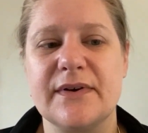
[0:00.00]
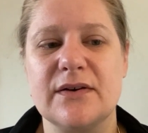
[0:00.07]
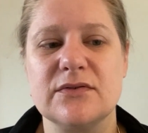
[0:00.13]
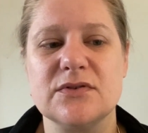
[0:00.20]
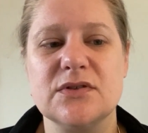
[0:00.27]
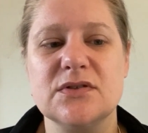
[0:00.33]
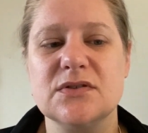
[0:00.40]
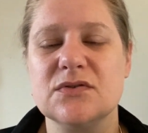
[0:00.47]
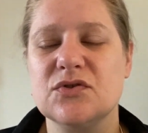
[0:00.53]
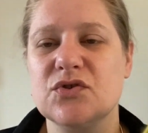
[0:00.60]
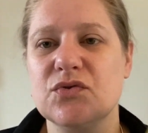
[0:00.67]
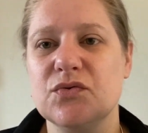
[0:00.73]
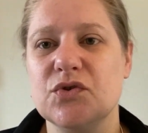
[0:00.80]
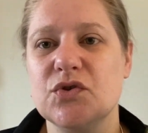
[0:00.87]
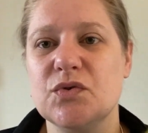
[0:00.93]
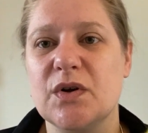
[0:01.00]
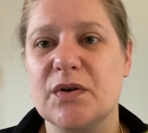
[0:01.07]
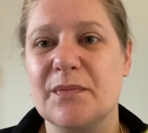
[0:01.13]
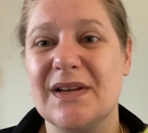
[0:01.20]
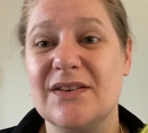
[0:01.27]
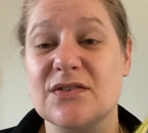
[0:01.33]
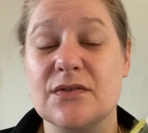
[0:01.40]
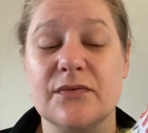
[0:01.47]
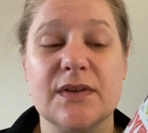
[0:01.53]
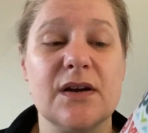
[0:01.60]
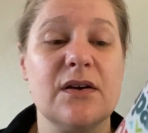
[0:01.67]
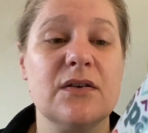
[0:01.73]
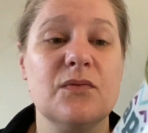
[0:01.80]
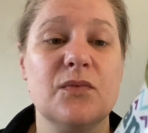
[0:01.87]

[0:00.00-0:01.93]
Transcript: ounces to 200 meters of yarn,